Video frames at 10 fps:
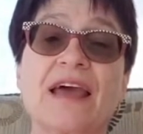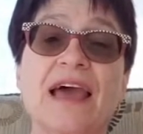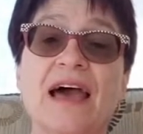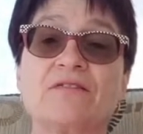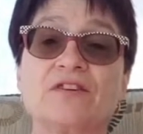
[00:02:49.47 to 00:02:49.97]

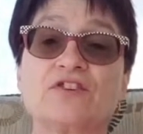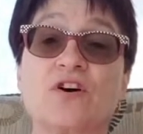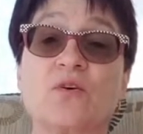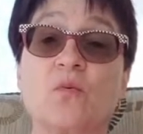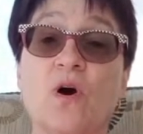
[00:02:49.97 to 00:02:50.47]
Have your
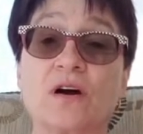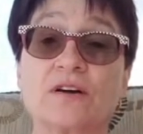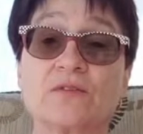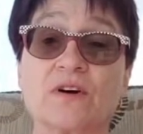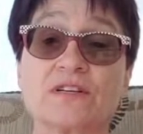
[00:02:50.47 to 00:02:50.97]
dog walk
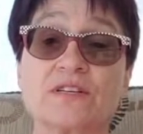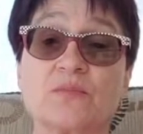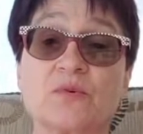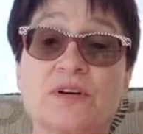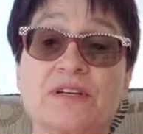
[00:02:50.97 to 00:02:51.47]
across the
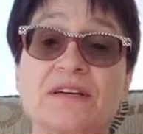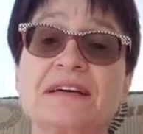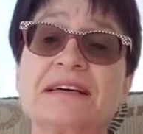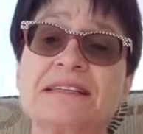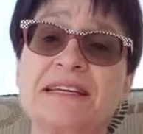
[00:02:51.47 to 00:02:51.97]
board,
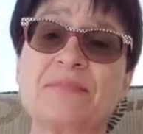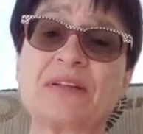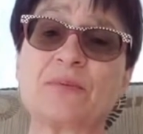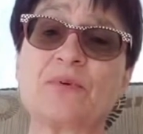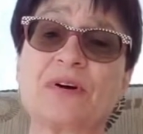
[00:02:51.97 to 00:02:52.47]

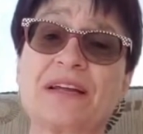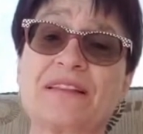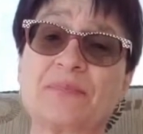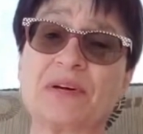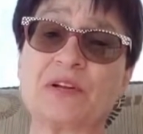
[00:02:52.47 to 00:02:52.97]
tipping the board
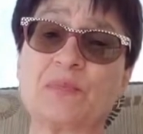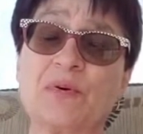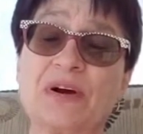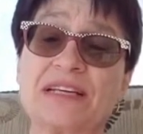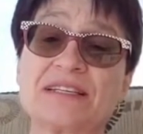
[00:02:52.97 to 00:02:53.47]
at the middle
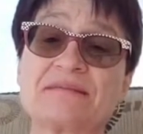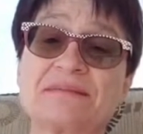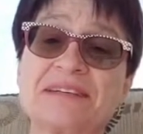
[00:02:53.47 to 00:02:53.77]
point.